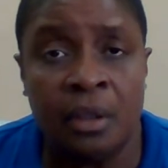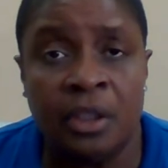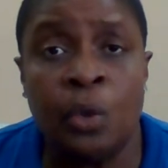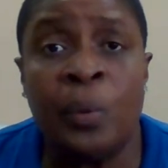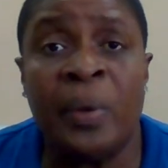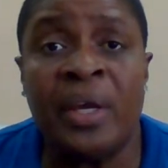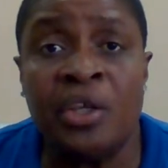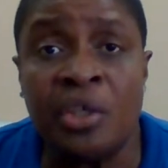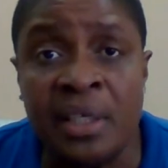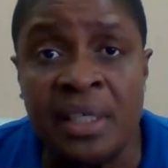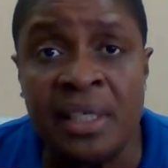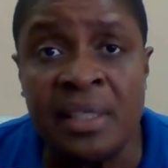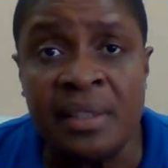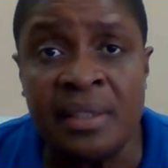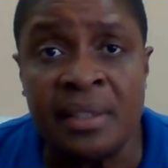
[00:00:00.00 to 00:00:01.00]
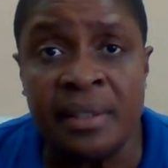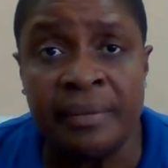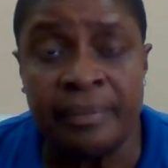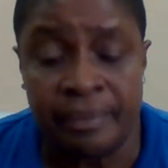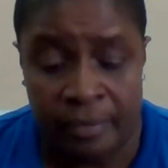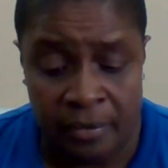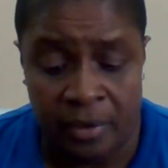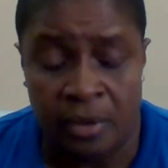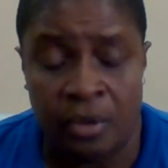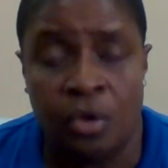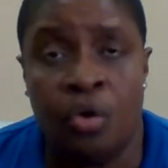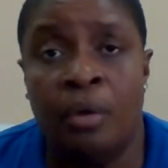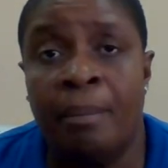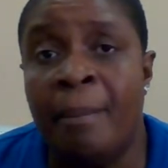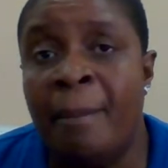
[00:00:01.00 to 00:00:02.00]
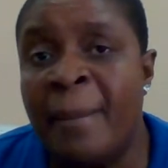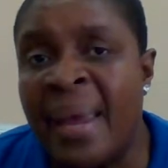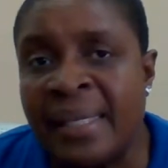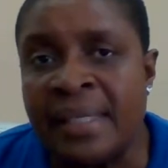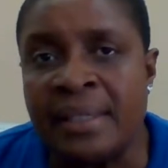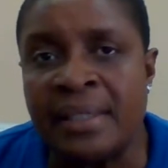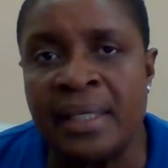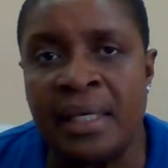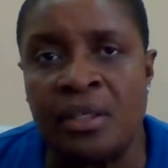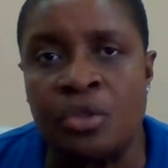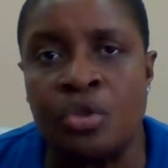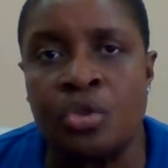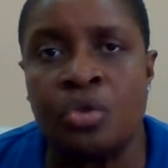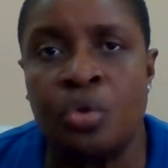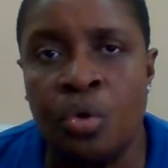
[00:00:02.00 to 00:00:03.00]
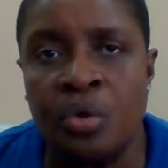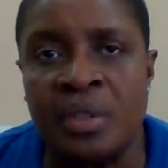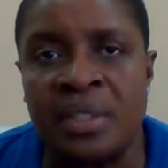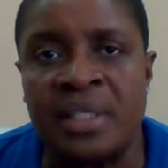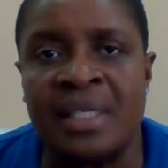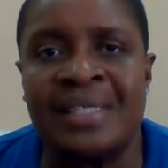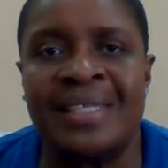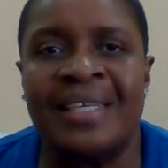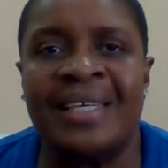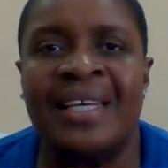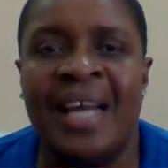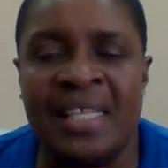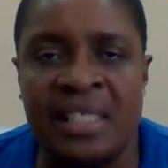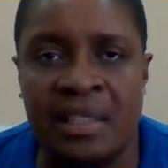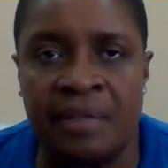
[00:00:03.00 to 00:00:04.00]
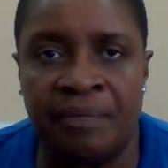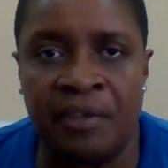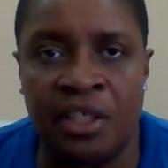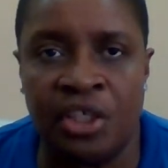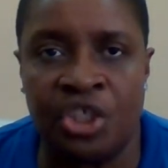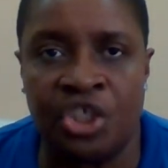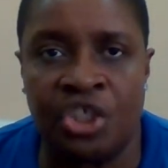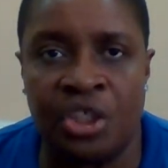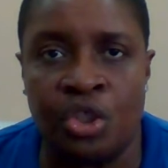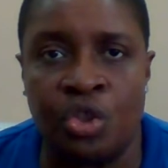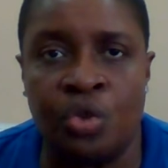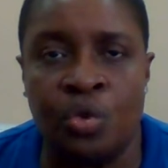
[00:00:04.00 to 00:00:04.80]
the way you eat, many things causes calcification.